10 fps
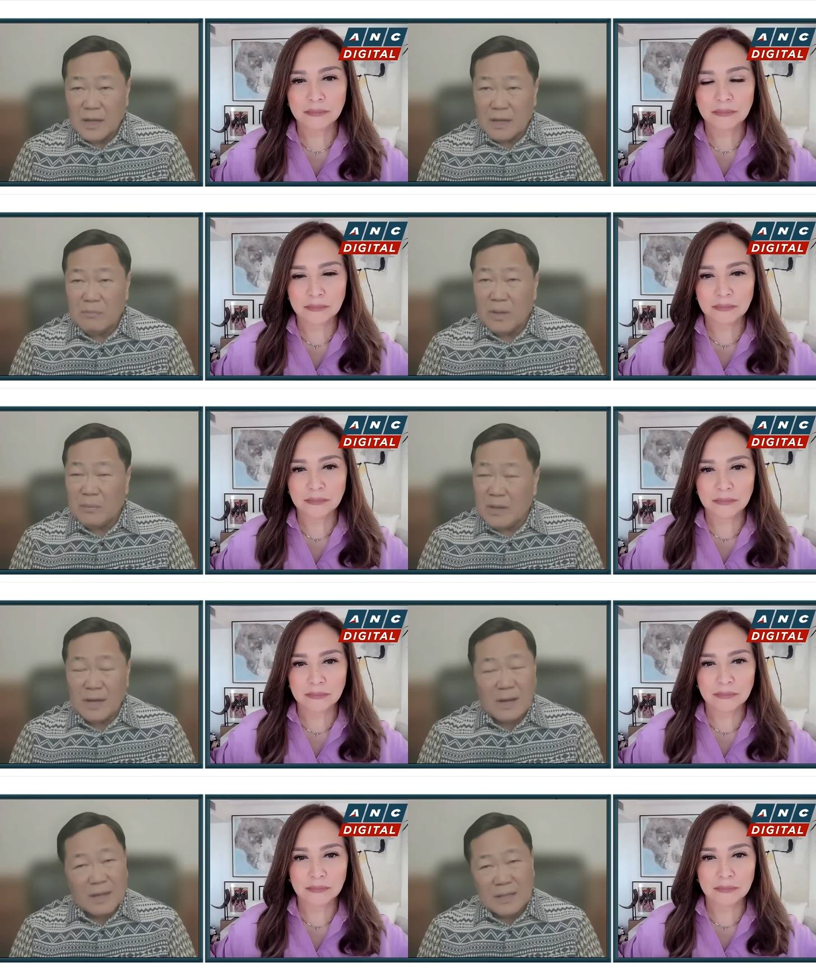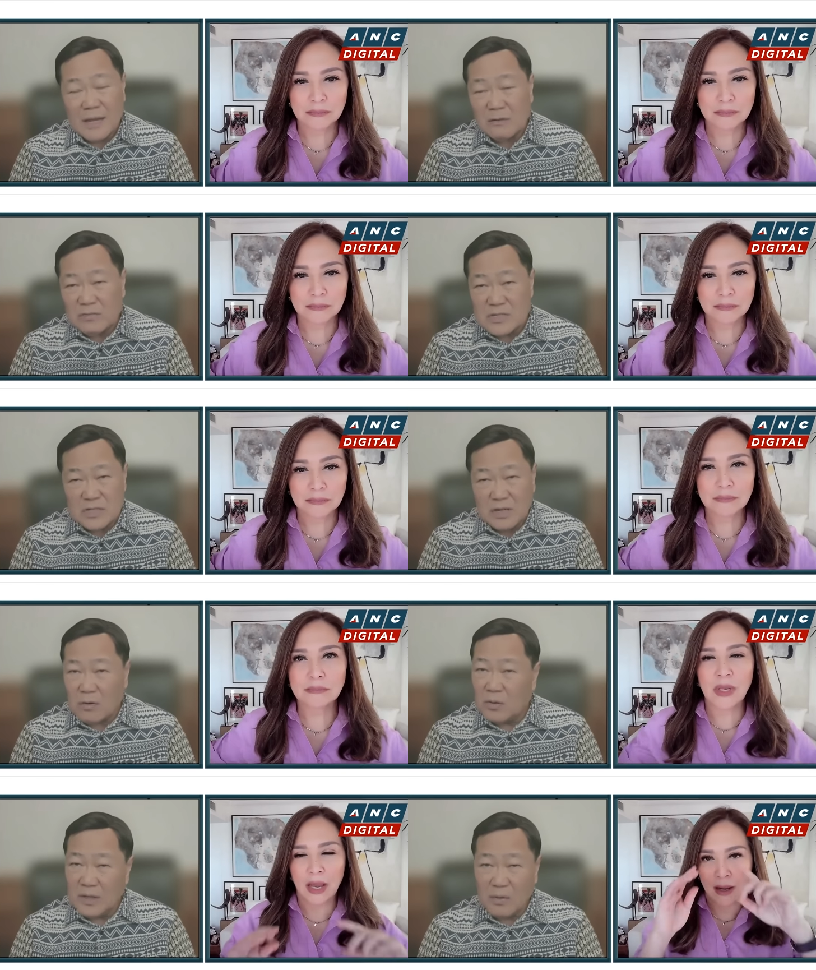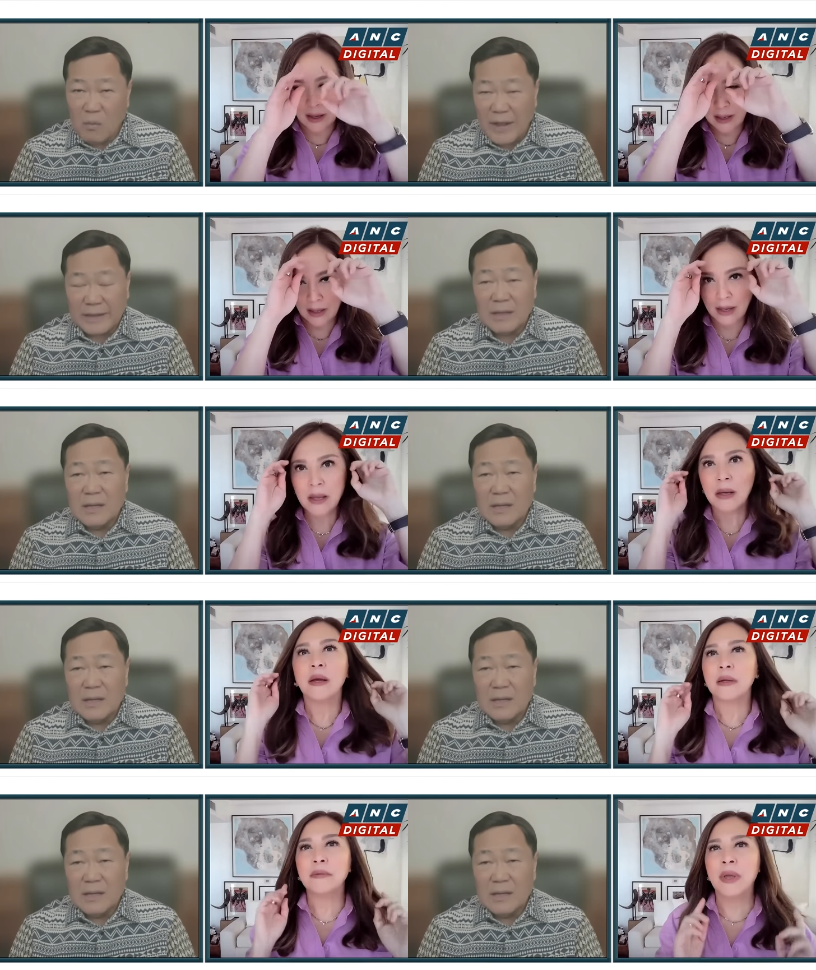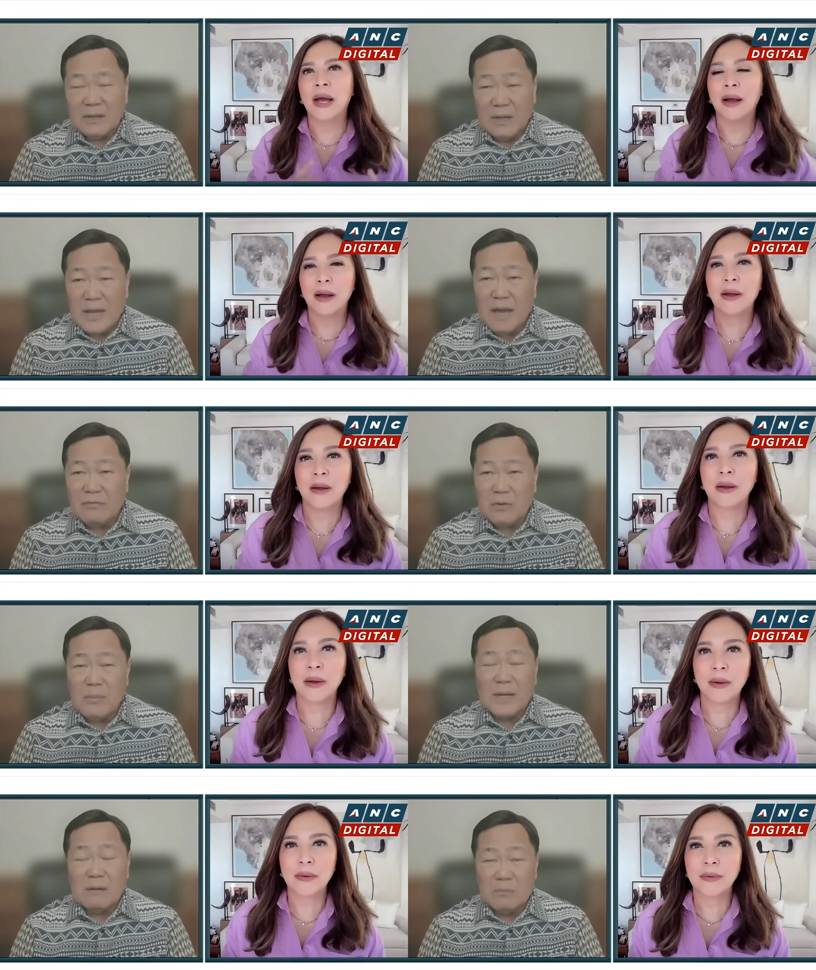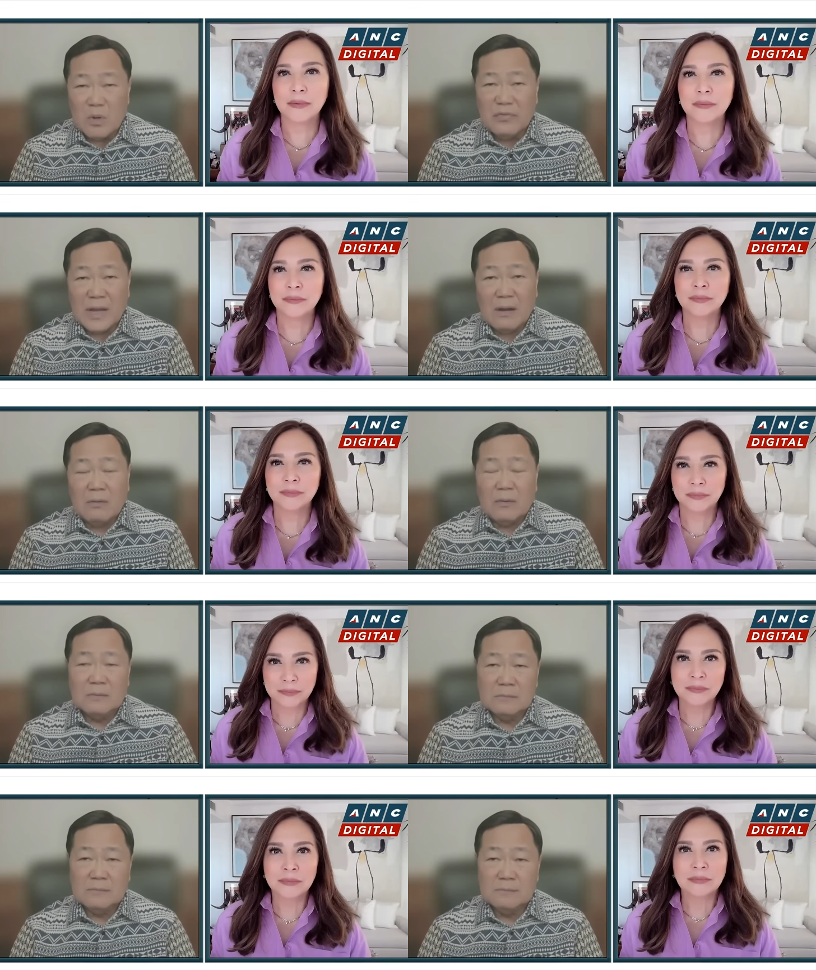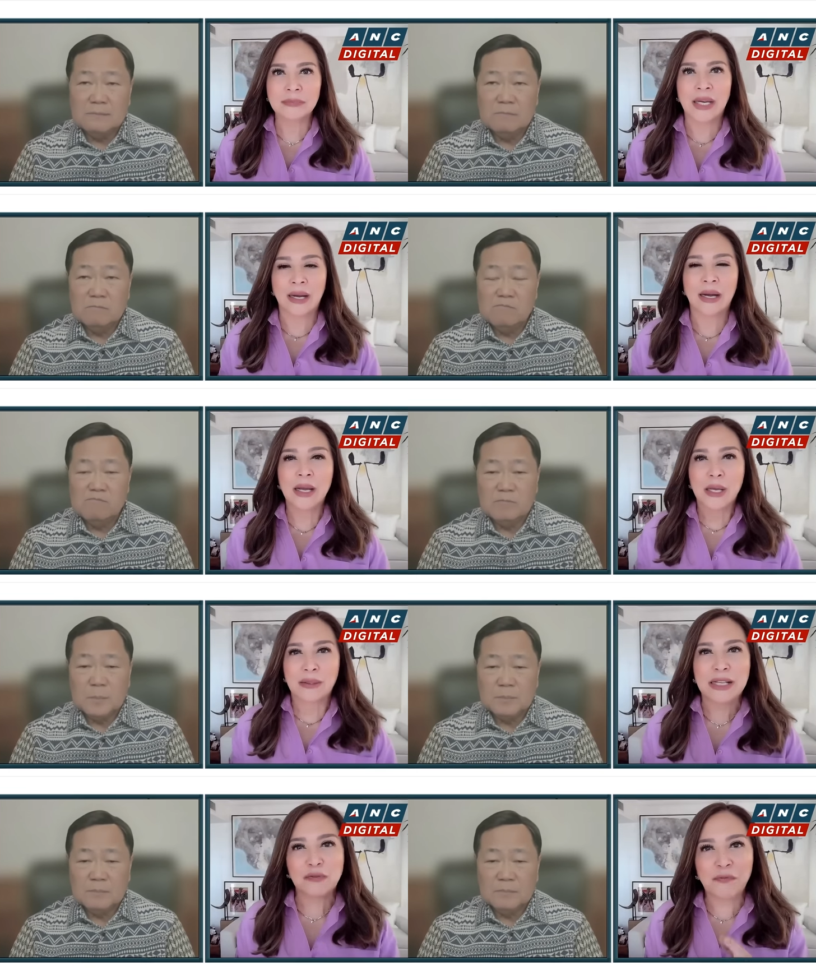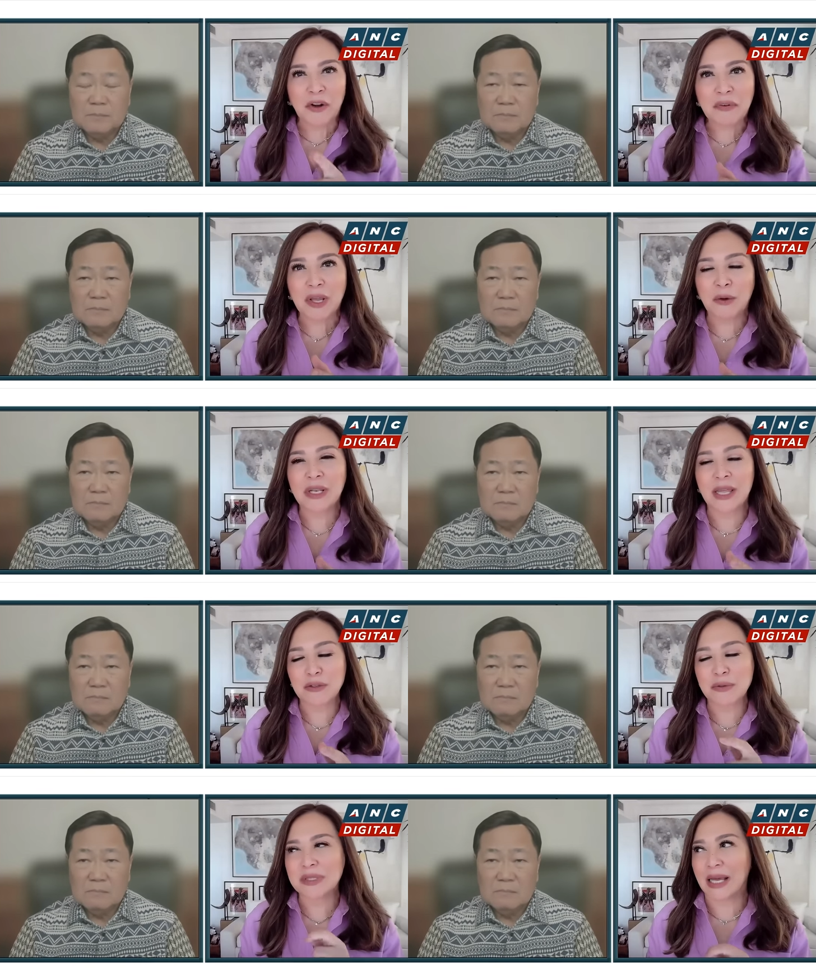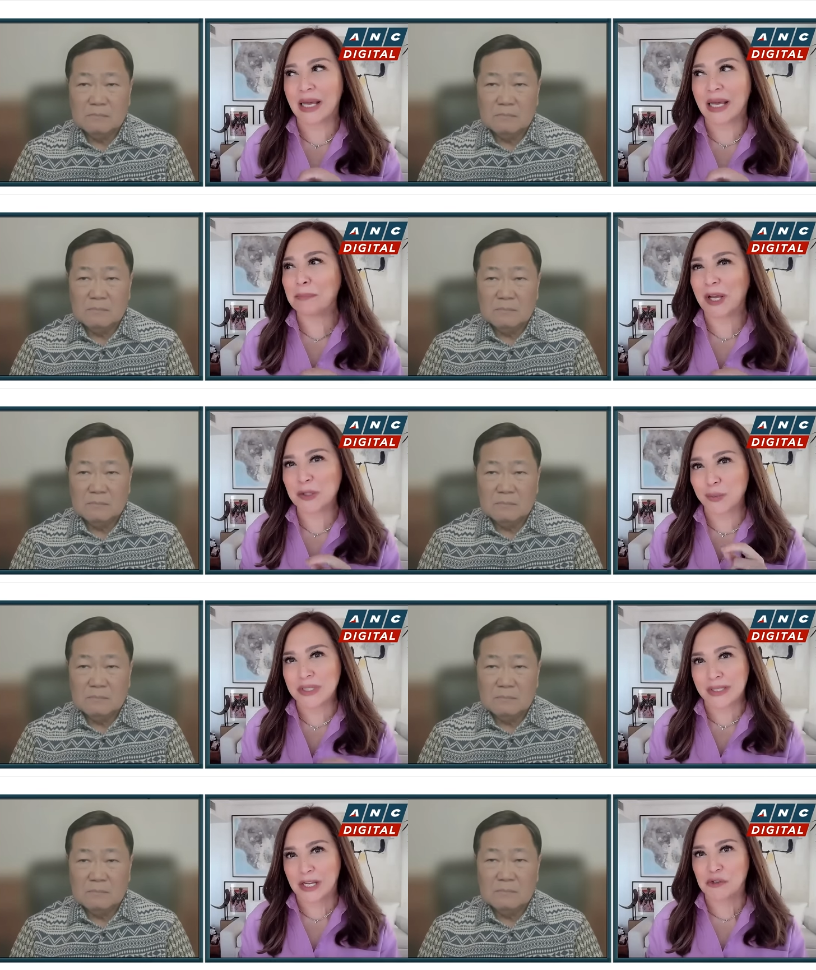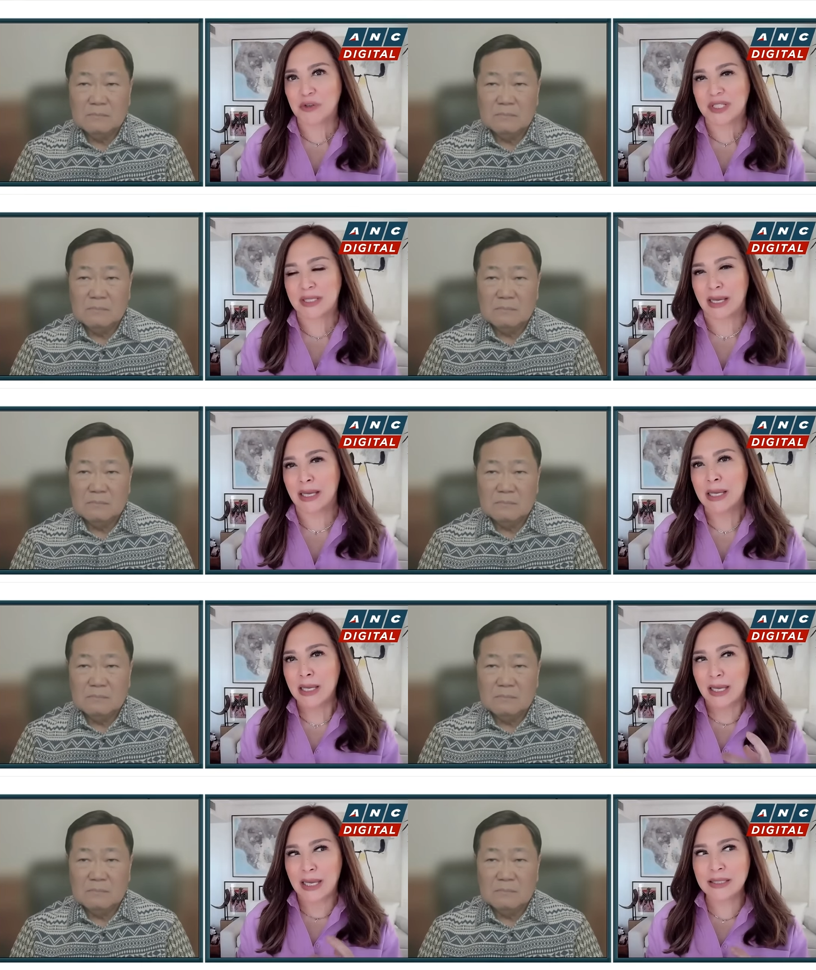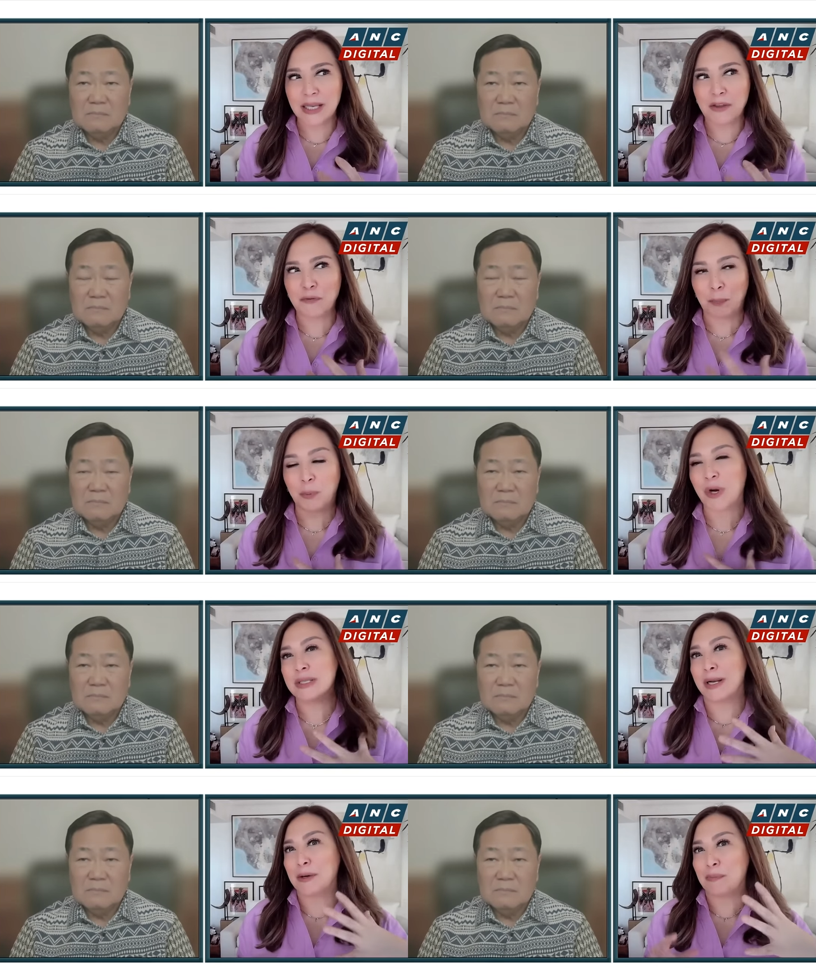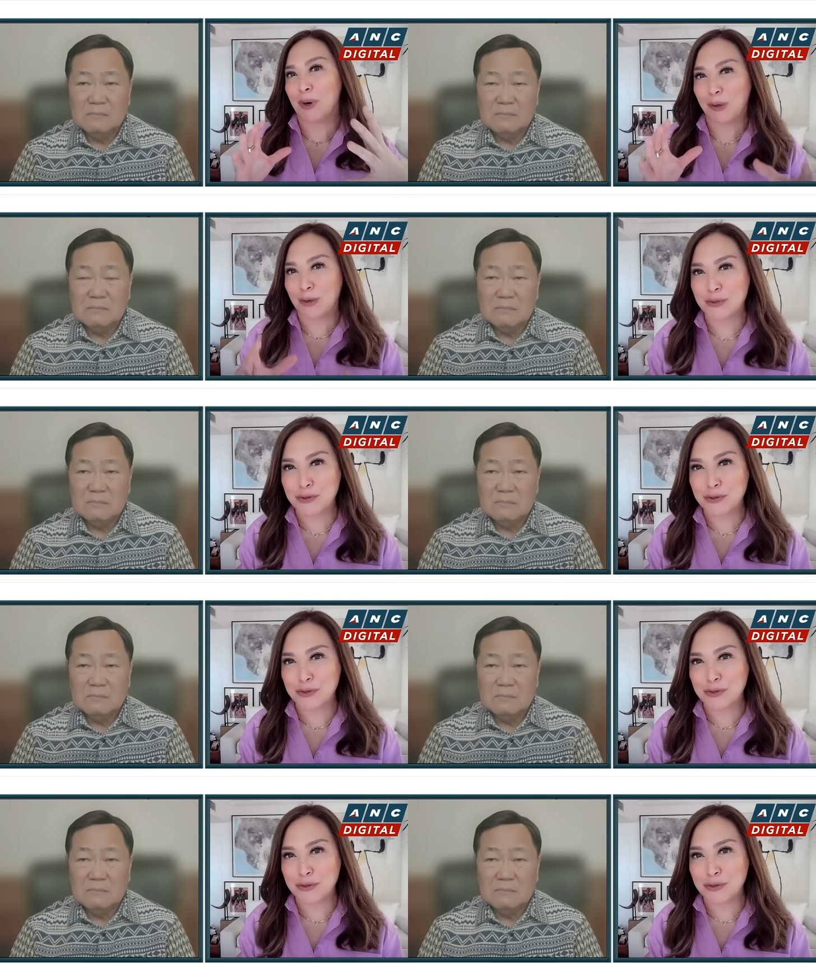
Speaker 1: and maybe at the end of this year, only 1. So we really have to make a move now.
Speaker 2: Yeah, that's very good that you said that, because what's interesting is if you're President Marcos